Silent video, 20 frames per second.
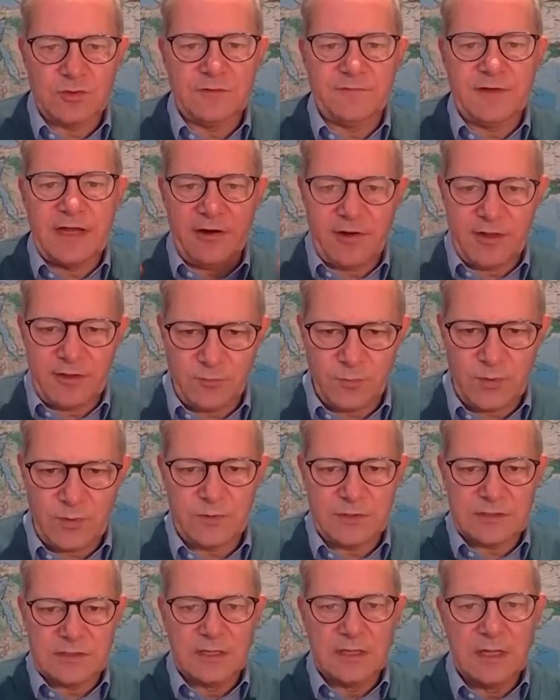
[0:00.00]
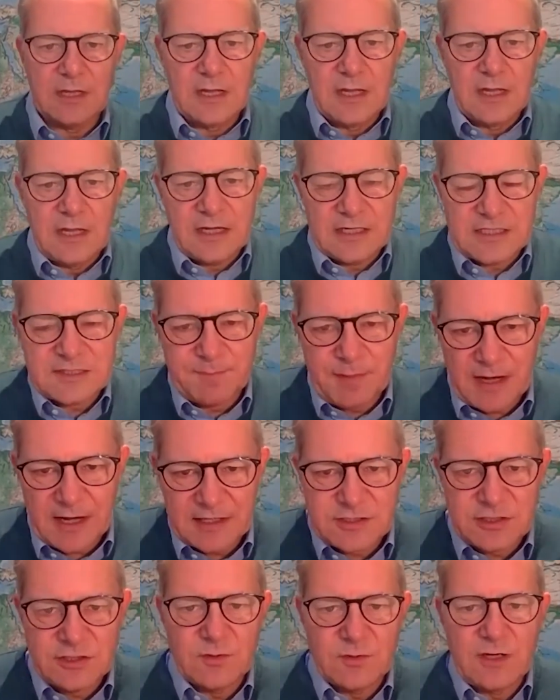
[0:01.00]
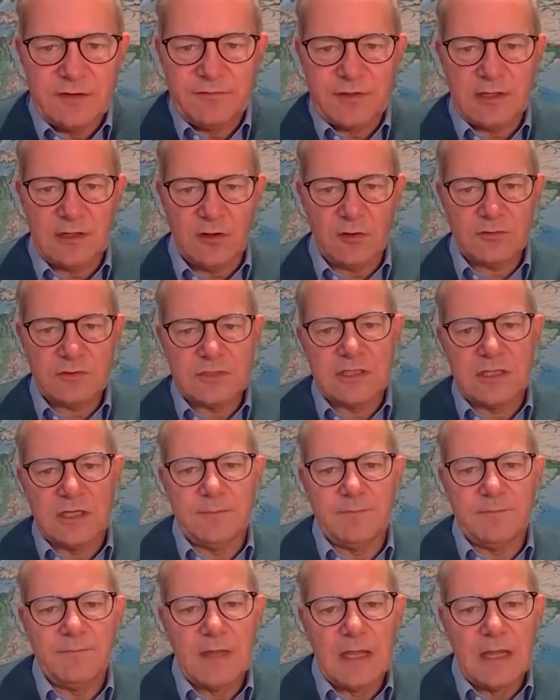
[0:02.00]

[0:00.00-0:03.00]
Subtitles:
of area that we would aspire to over the long term.